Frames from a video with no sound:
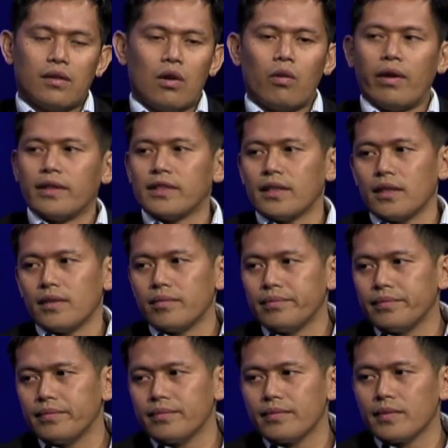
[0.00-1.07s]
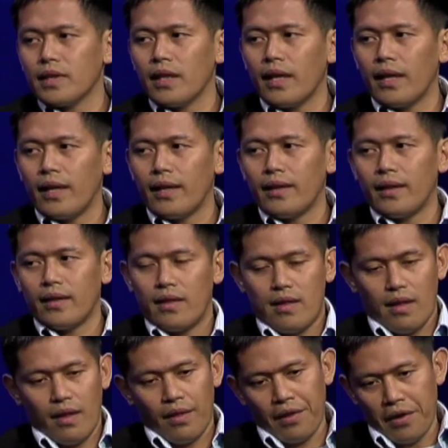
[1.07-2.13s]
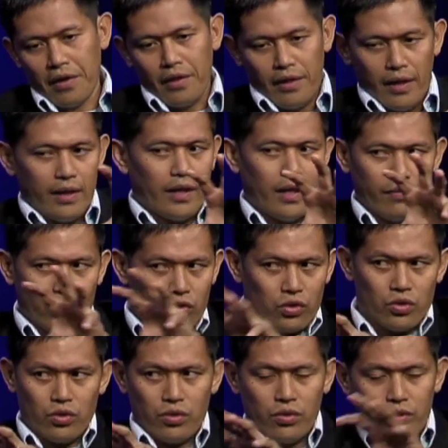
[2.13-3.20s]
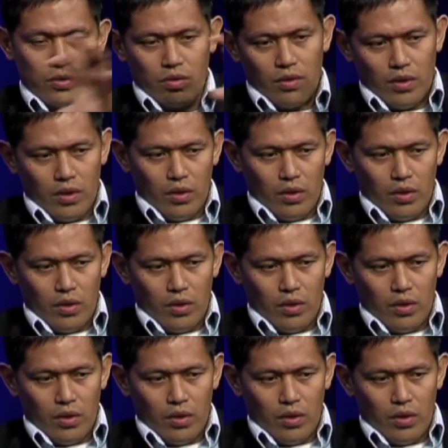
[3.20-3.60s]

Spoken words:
OIC. And there and then they have to choose